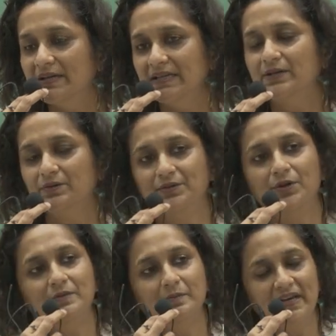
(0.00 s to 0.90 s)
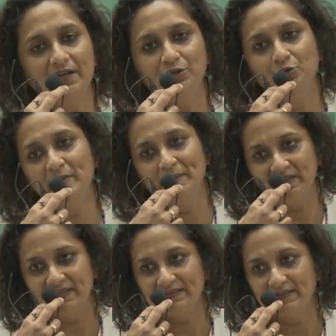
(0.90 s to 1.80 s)
He could not make new
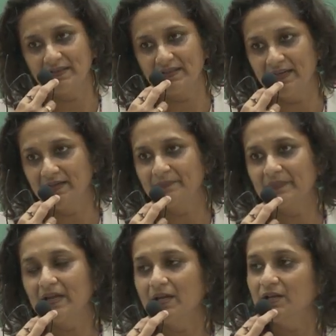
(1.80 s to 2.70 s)
memories, right?